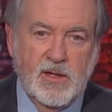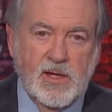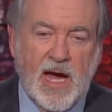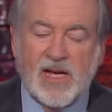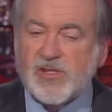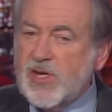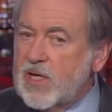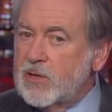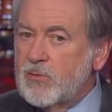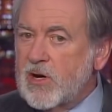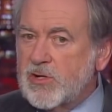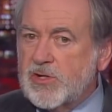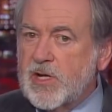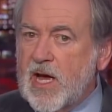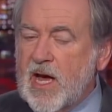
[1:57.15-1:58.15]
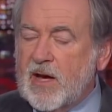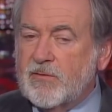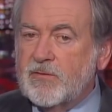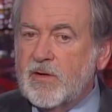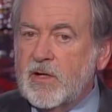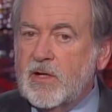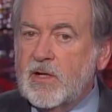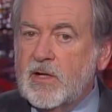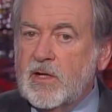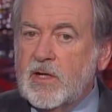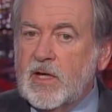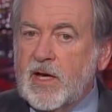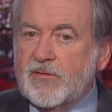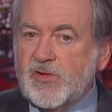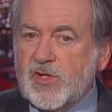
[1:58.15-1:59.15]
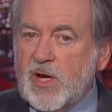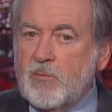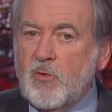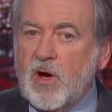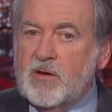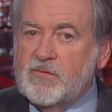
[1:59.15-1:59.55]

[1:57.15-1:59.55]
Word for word: I said to our staff, if someone